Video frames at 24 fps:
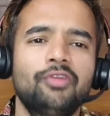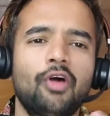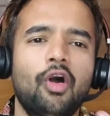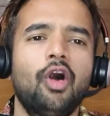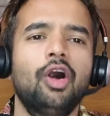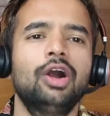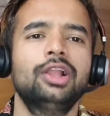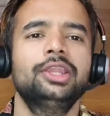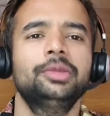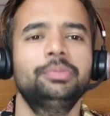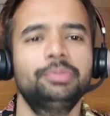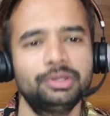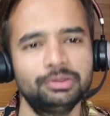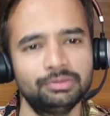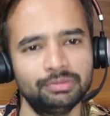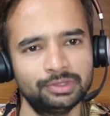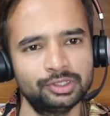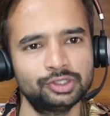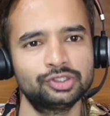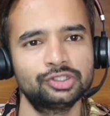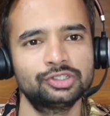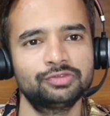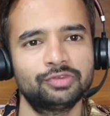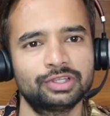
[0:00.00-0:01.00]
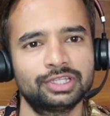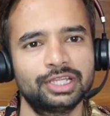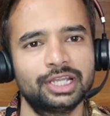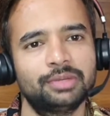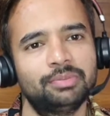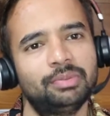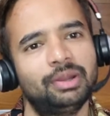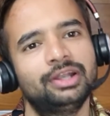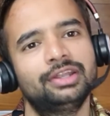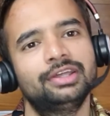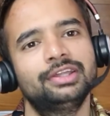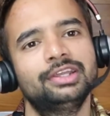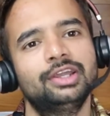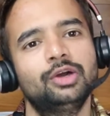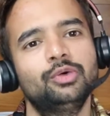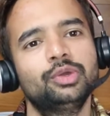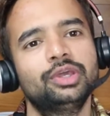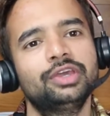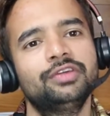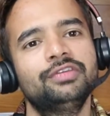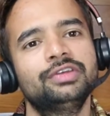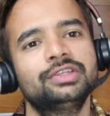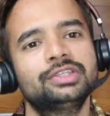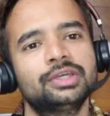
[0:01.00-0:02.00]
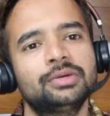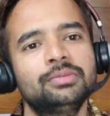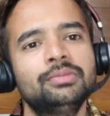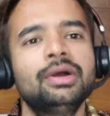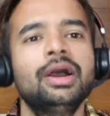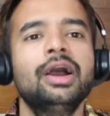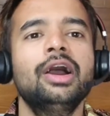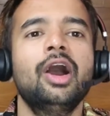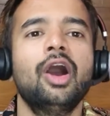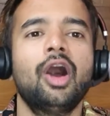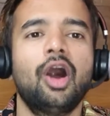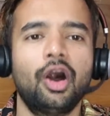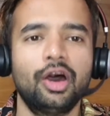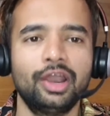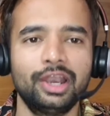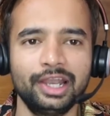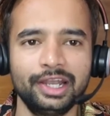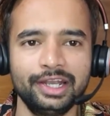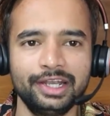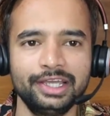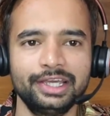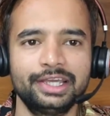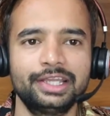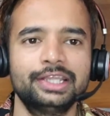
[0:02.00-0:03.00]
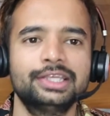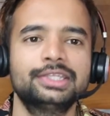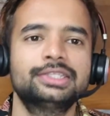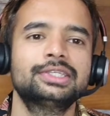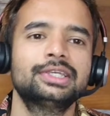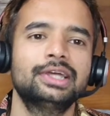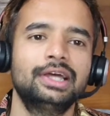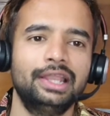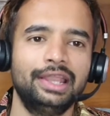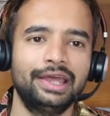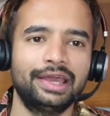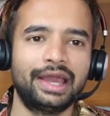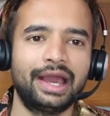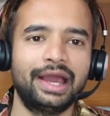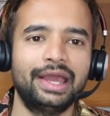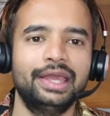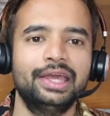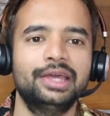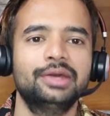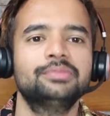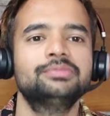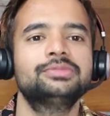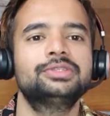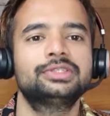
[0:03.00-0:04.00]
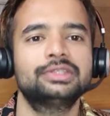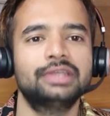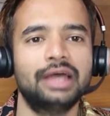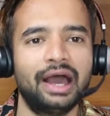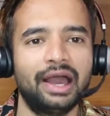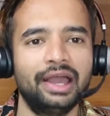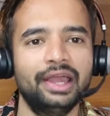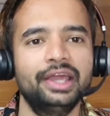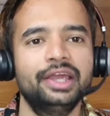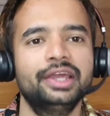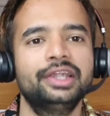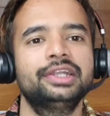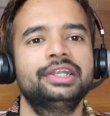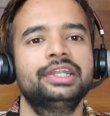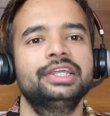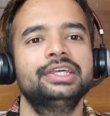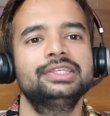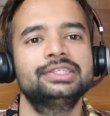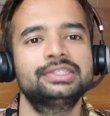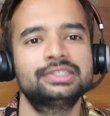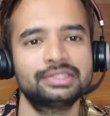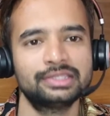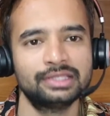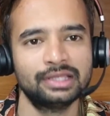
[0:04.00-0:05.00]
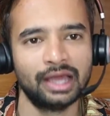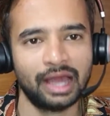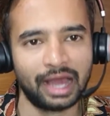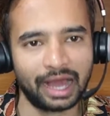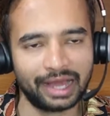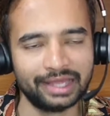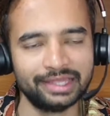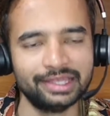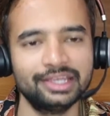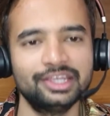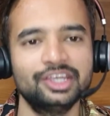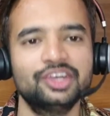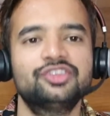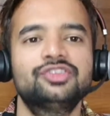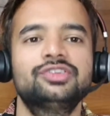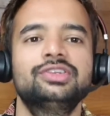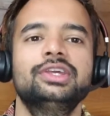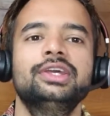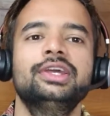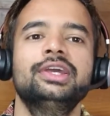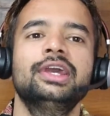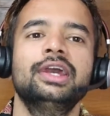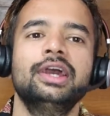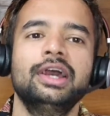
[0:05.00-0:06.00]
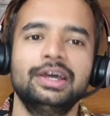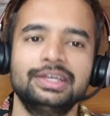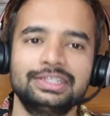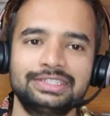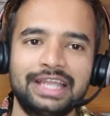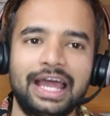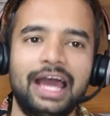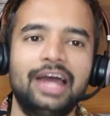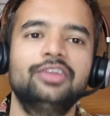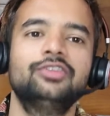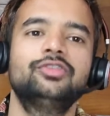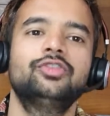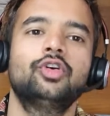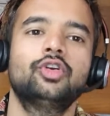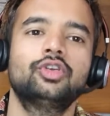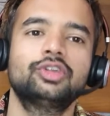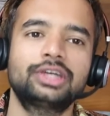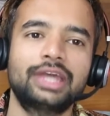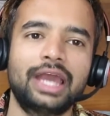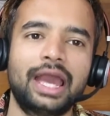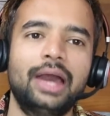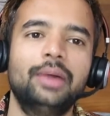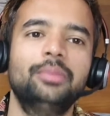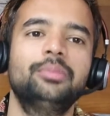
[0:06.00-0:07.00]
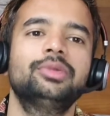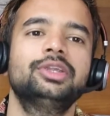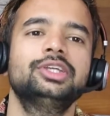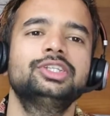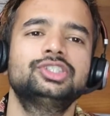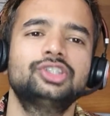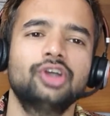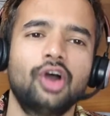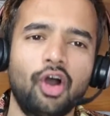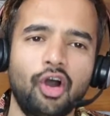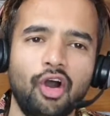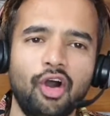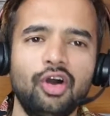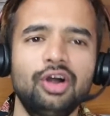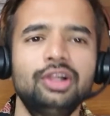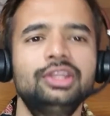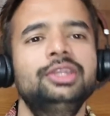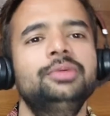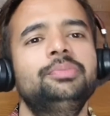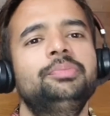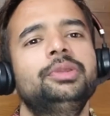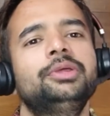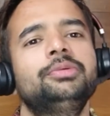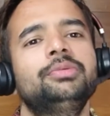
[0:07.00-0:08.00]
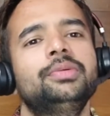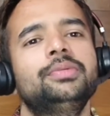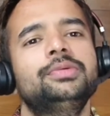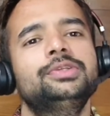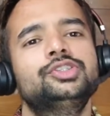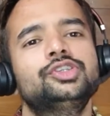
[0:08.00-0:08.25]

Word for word: all the premium institutes for that matter now giving some online degrees like IIMs, IITs, IISc, Stanford, Cambridge. All the premium